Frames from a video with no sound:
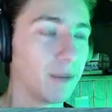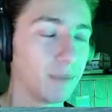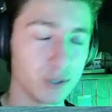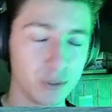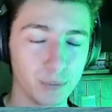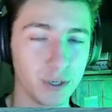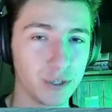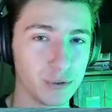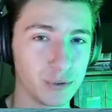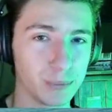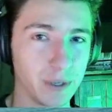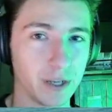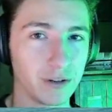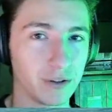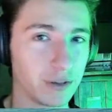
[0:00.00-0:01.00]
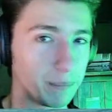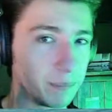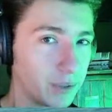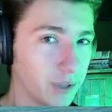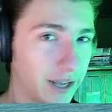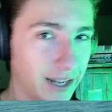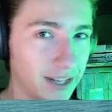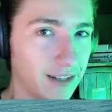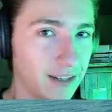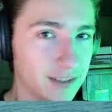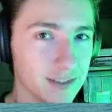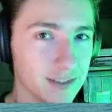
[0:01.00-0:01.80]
much money you spend on the planes